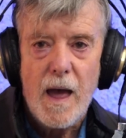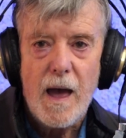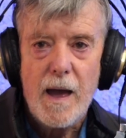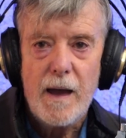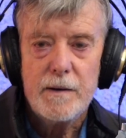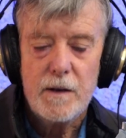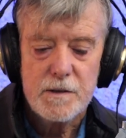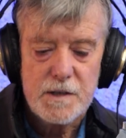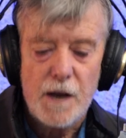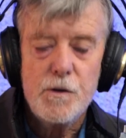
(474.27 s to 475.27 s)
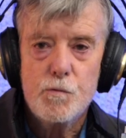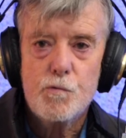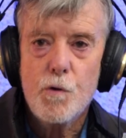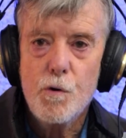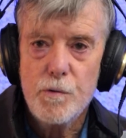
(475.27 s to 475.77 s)
And say you
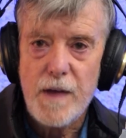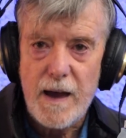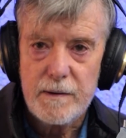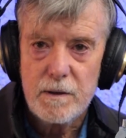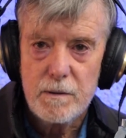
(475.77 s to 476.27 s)
drew a